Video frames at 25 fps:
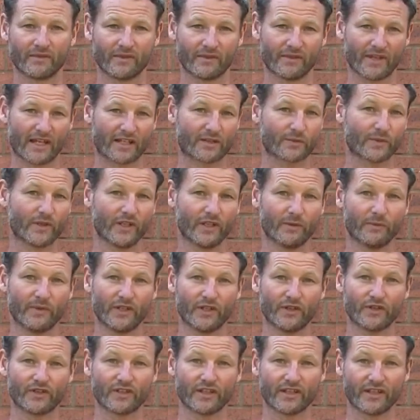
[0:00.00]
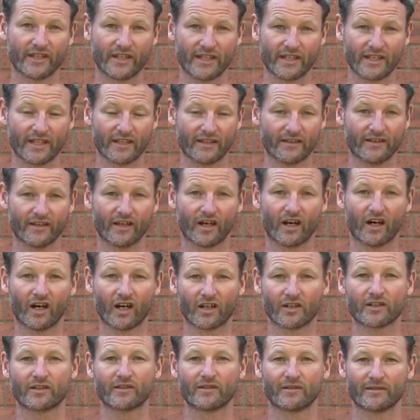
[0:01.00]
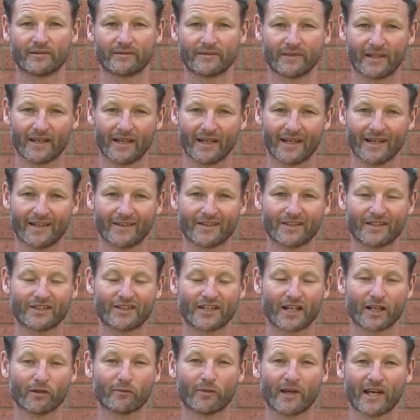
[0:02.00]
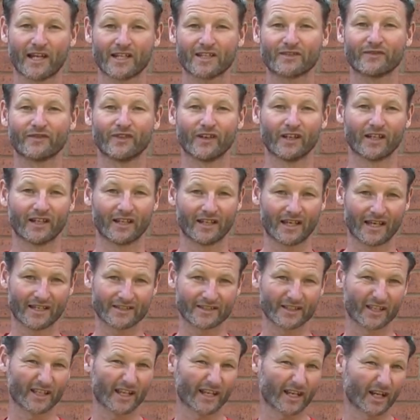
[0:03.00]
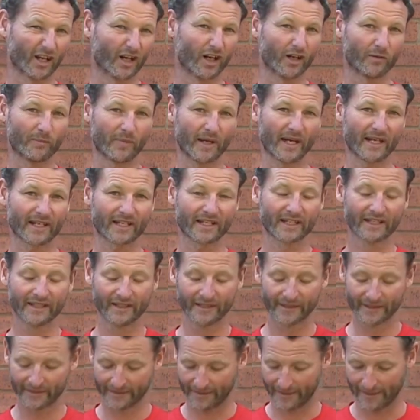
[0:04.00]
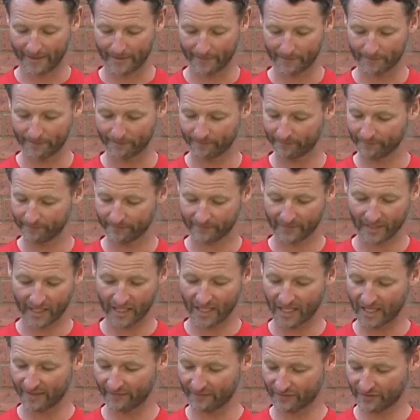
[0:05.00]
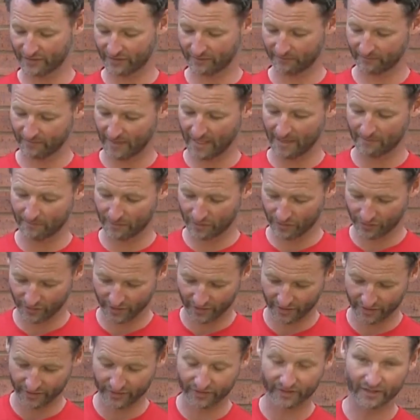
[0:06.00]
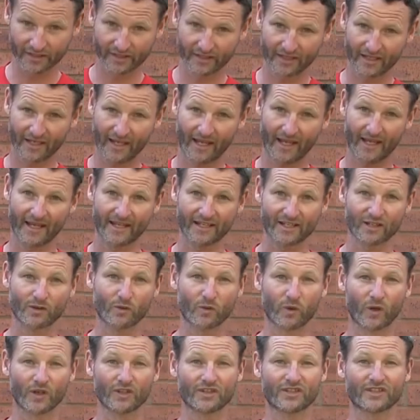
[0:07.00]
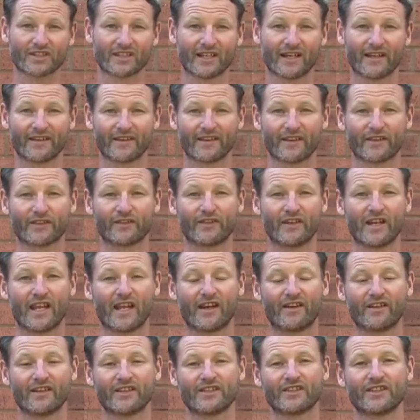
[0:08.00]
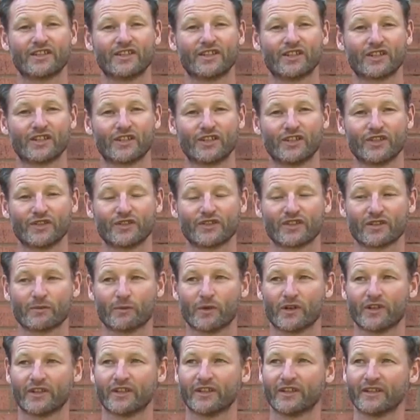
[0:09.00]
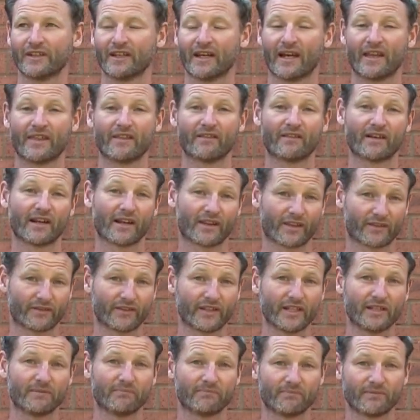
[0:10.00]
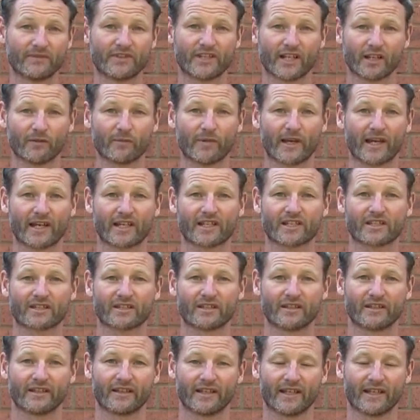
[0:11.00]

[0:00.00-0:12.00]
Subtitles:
that's where you'll be using the gel pads as like a hot pack. Calves, hamstrings, and quads are the three areas that you can use them on. And there are 3 gel packs,